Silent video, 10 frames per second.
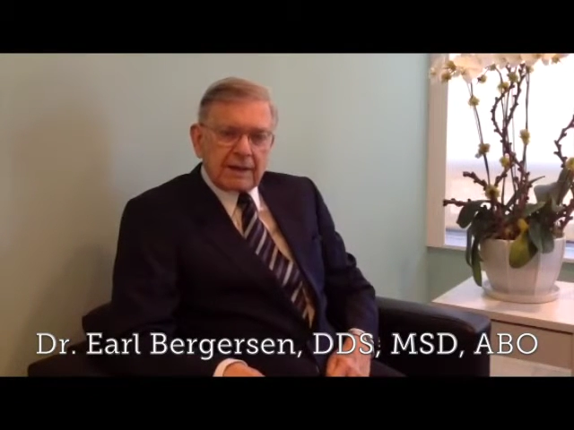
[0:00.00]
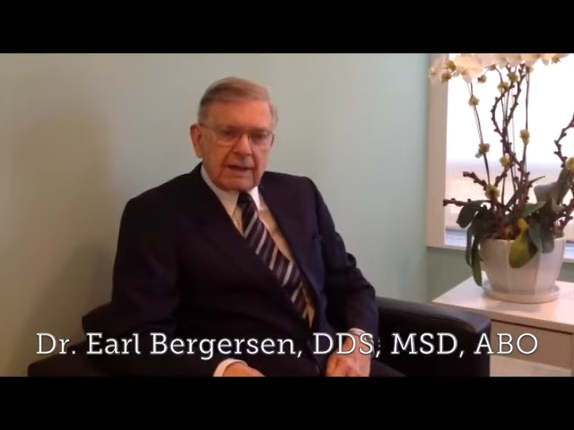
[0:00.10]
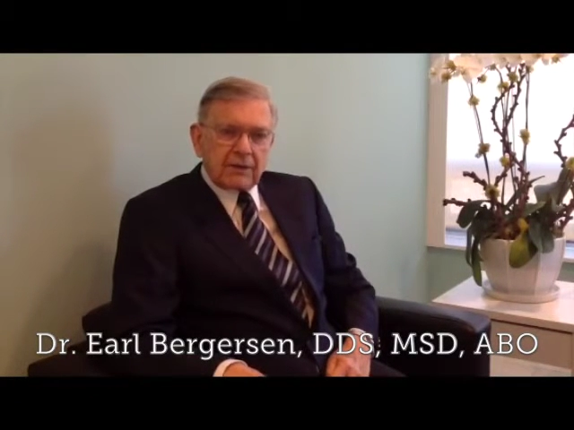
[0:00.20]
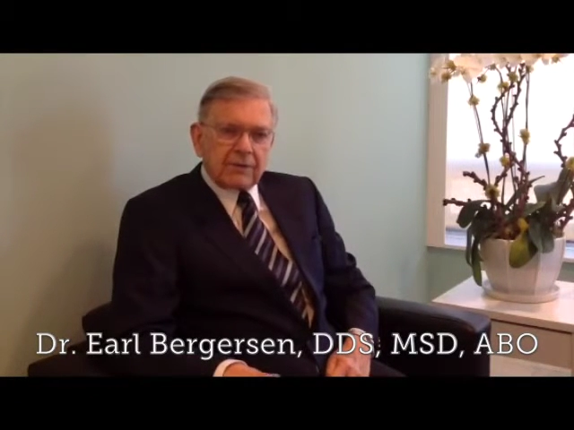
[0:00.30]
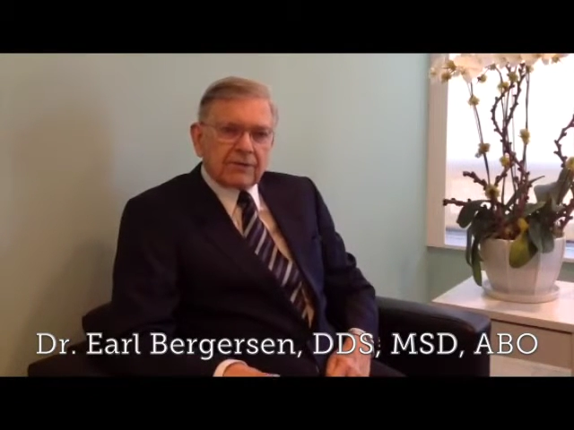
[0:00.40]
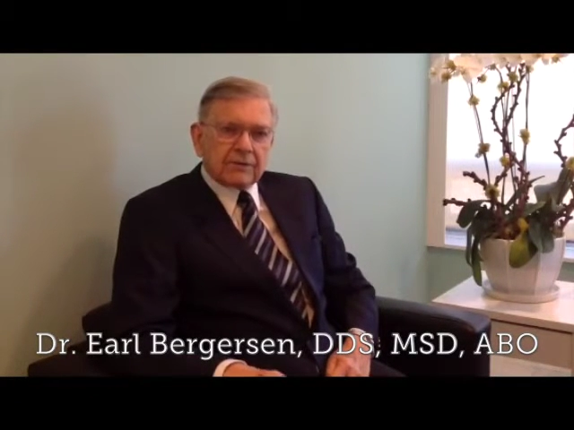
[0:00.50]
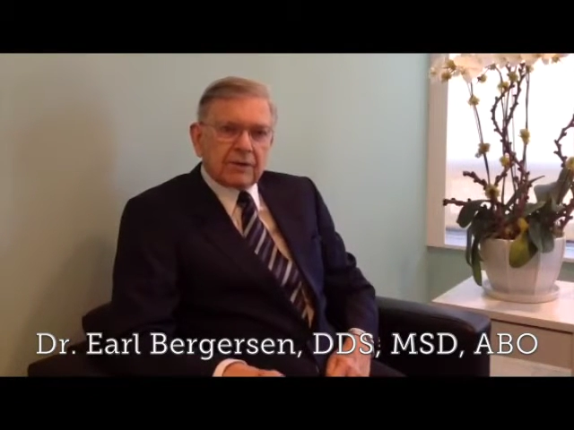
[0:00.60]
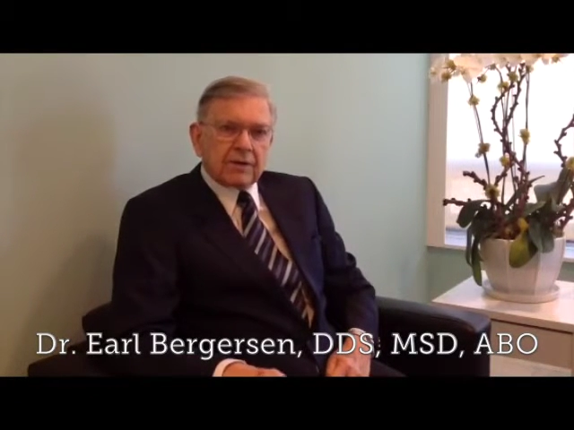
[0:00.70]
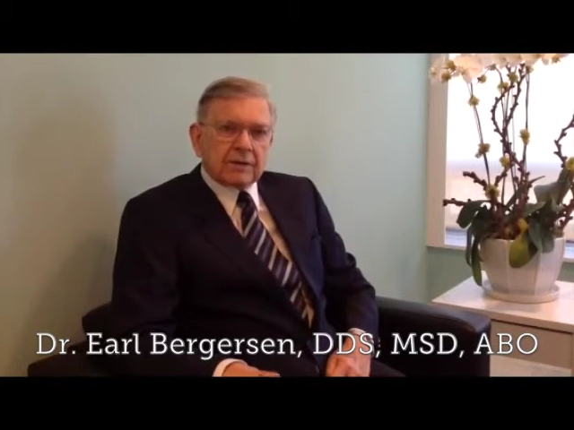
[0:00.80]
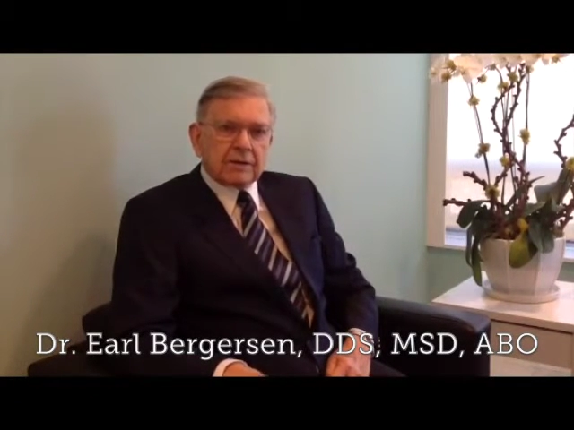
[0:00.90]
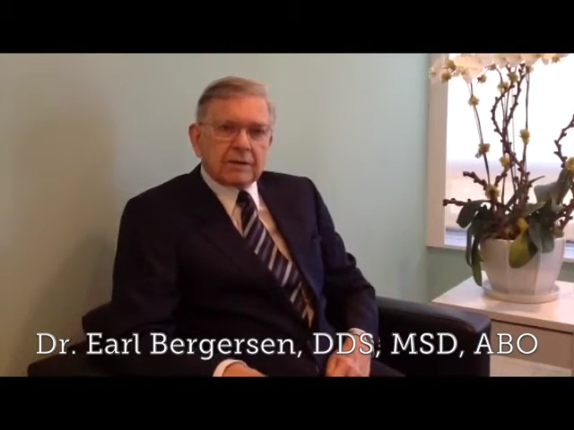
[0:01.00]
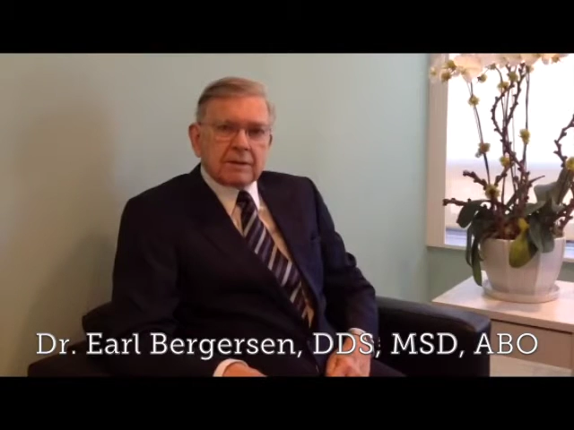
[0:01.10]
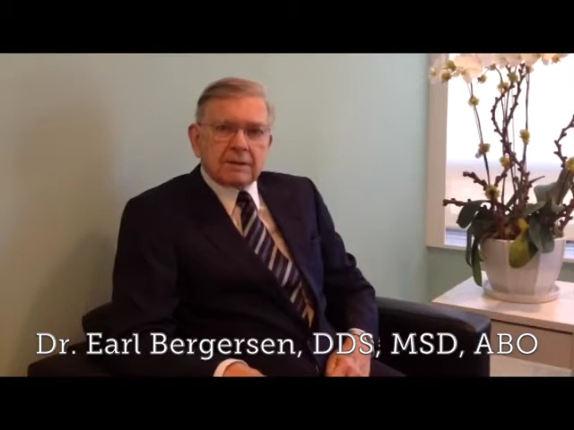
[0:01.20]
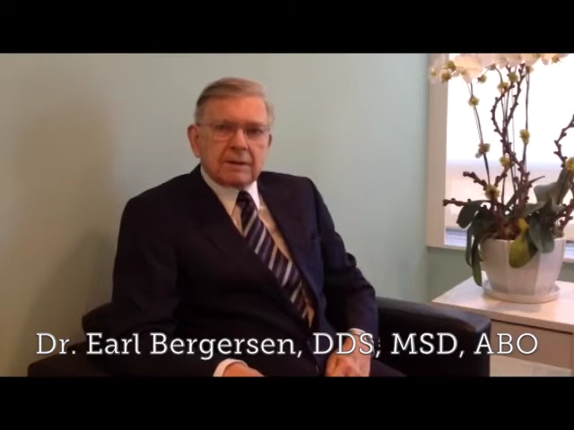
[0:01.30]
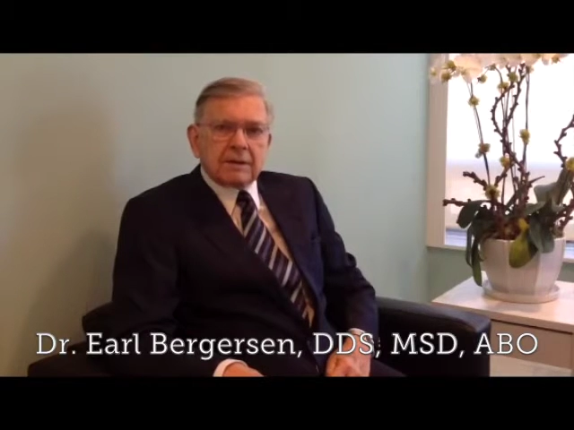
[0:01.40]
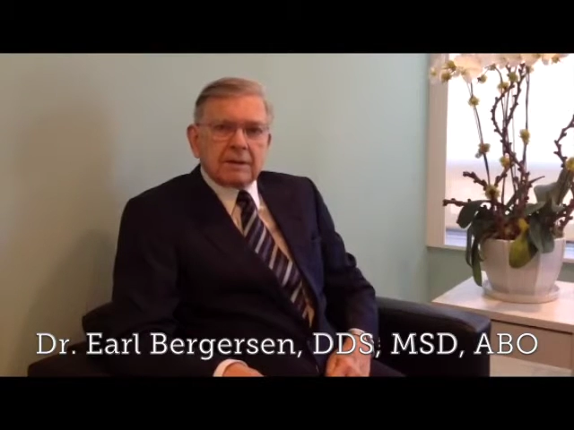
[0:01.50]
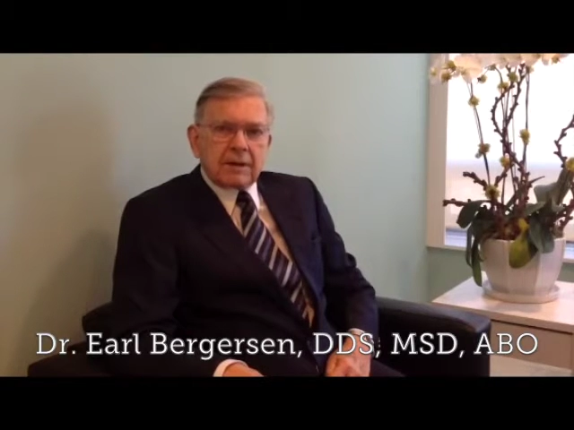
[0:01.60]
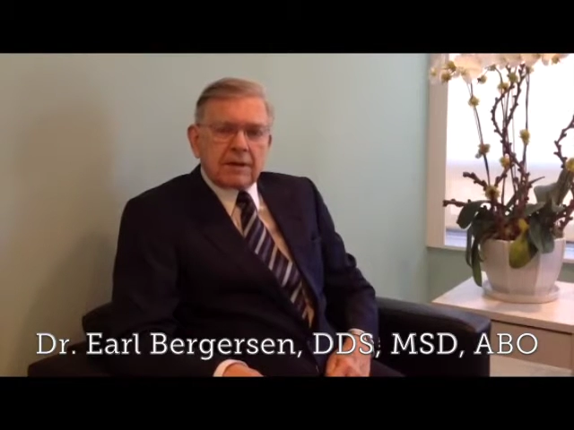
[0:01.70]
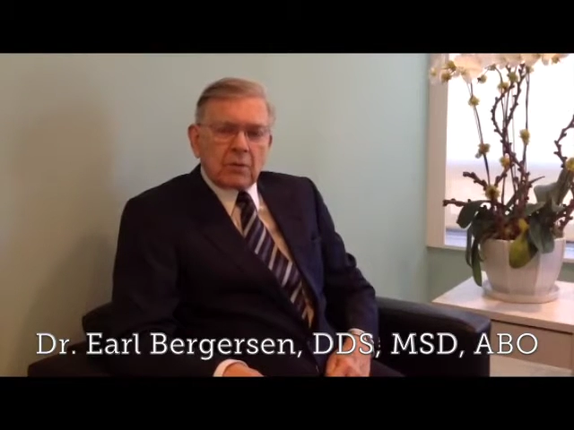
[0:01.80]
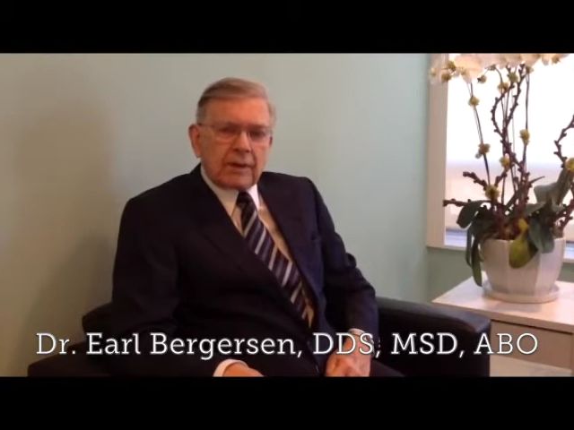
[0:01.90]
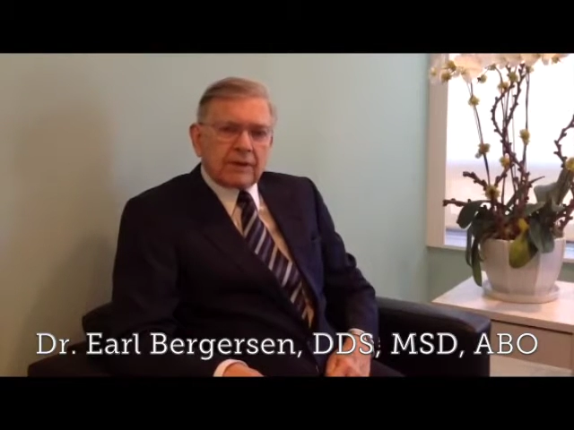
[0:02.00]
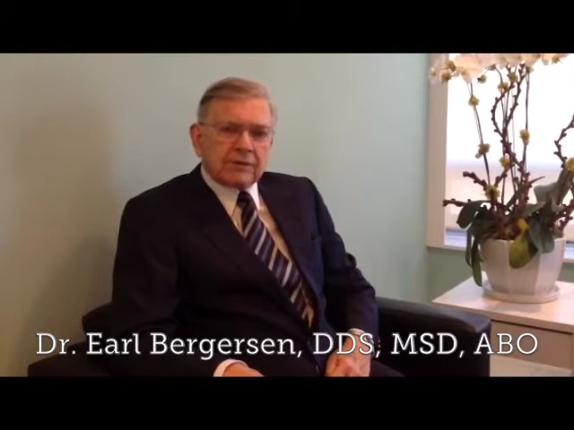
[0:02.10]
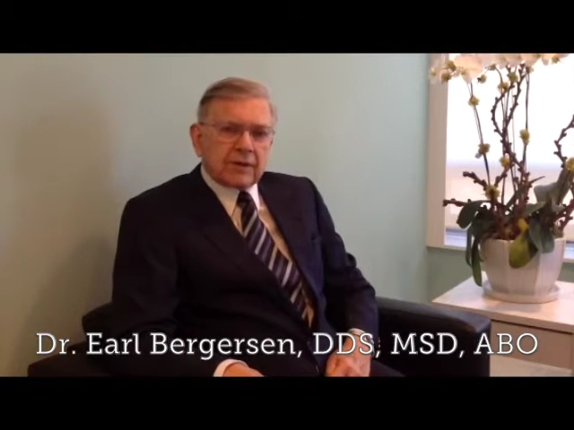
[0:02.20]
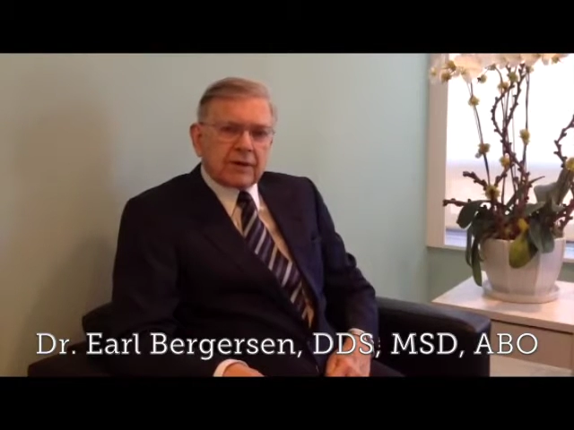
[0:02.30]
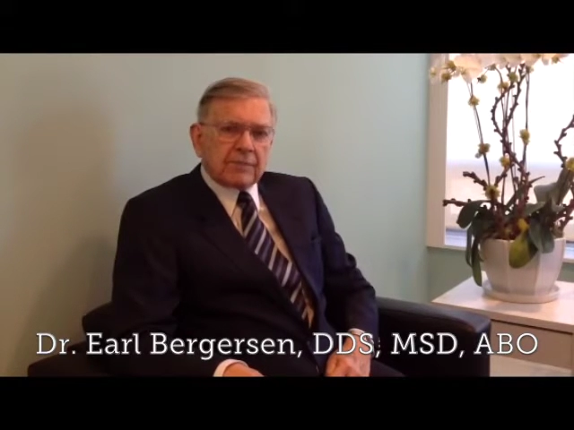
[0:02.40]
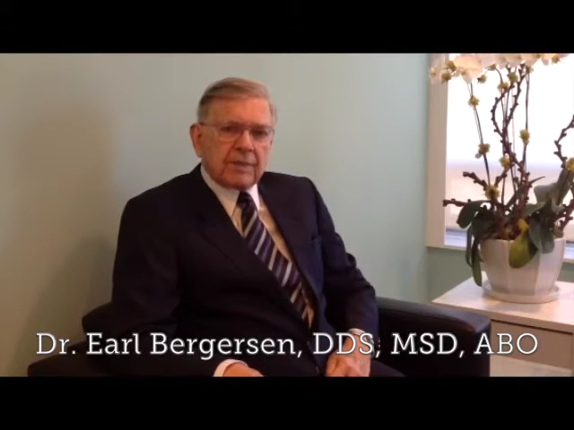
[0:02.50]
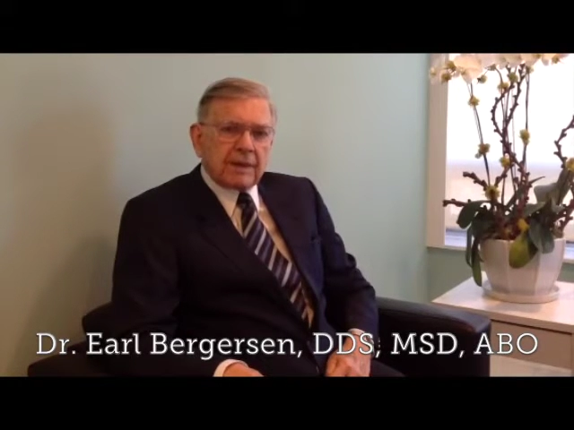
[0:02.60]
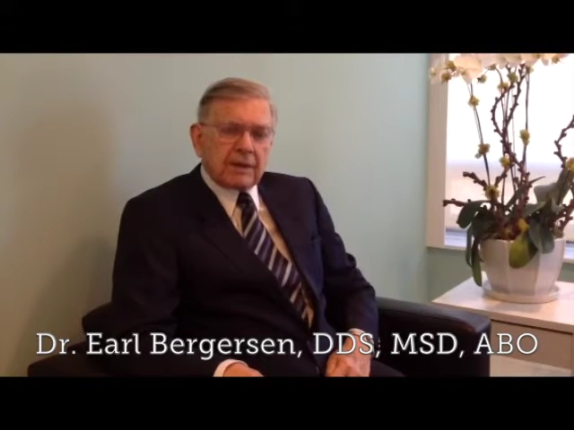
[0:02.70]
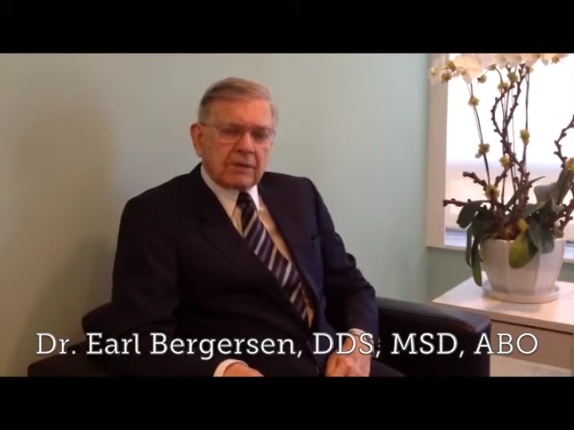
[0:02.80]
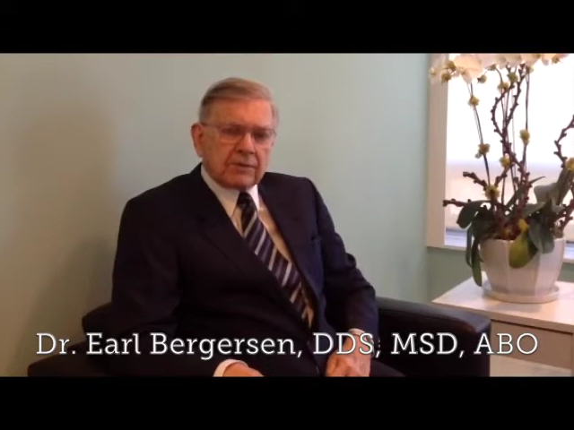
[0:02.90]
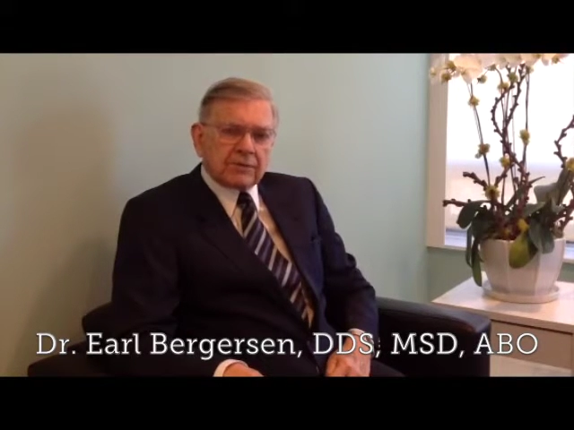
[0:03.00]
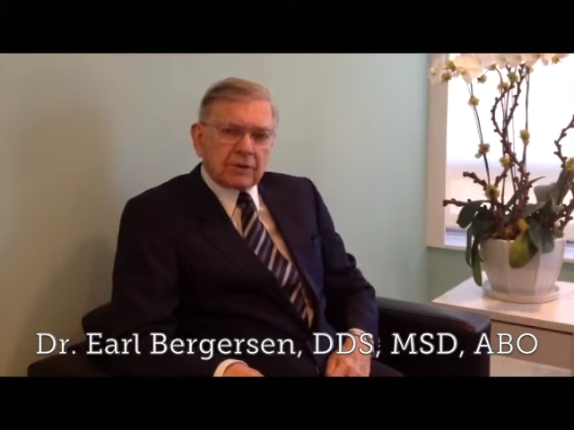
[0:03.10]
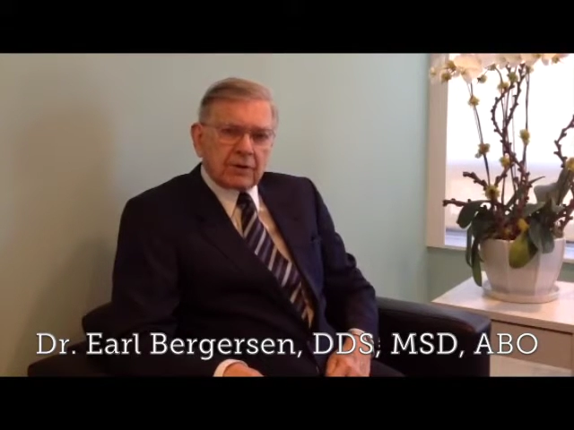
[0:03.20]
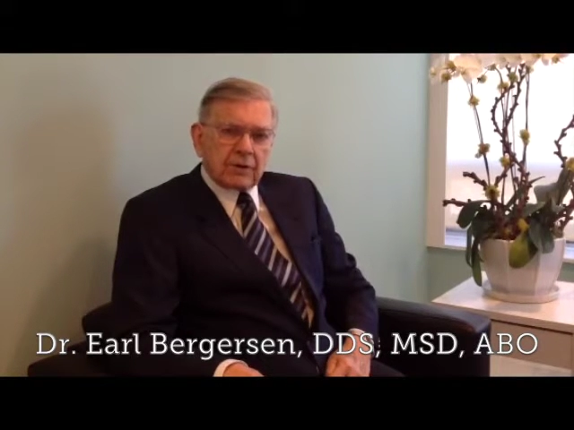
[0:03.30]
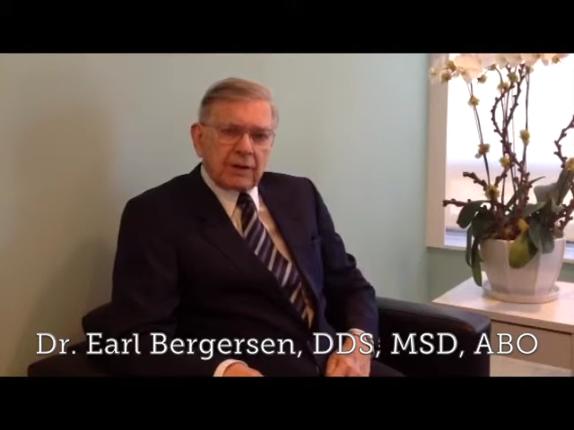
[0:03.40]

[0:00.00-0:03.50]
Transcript: Healthy Start, in a way, started many years ago.